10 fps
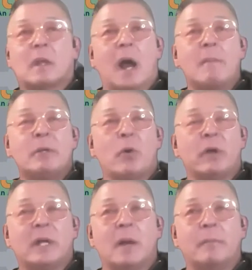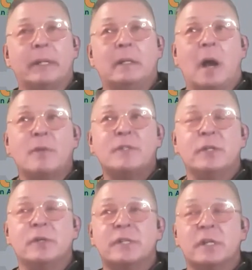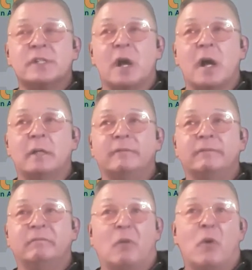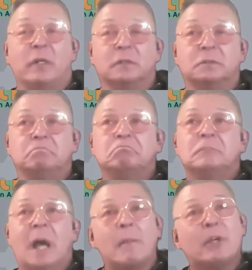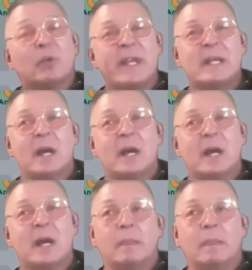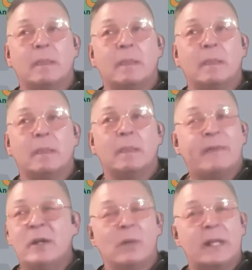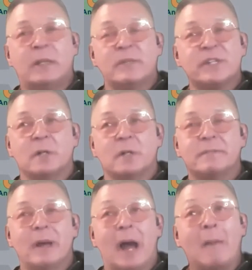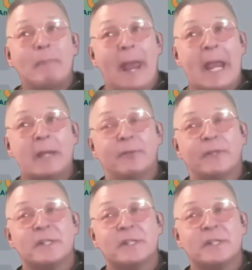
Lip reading: I'm an oil company. I want you to do research on oils. I'm a grain company. And if I don't like the results, I'm paying for the